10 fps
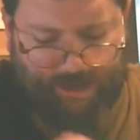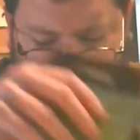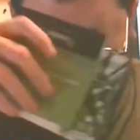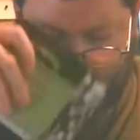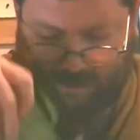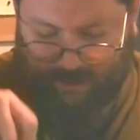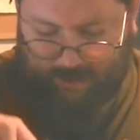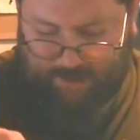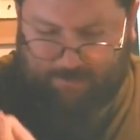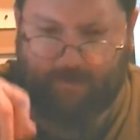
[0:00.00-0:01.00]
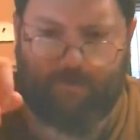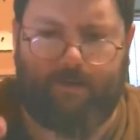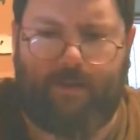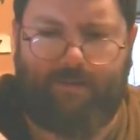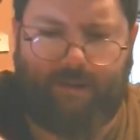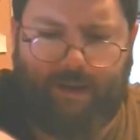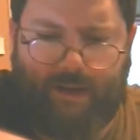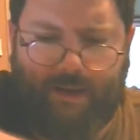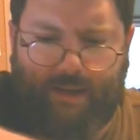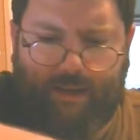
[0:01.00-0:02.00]
honestly, if I had
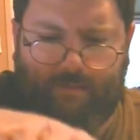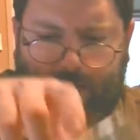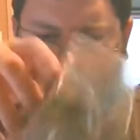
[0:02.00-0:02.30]
any major